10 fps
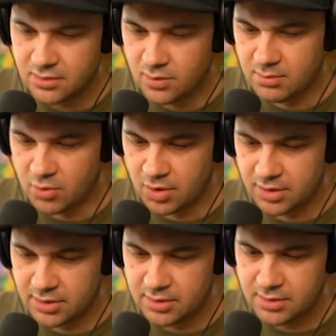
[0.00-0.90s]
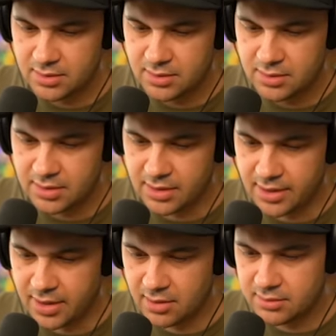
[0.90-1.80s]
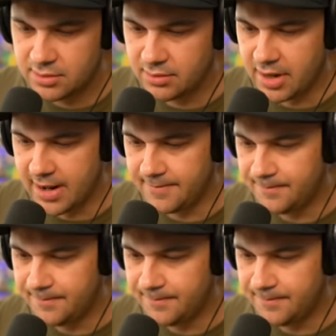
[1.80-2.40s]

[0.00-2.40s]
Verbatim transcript: One more. There you go. Okay.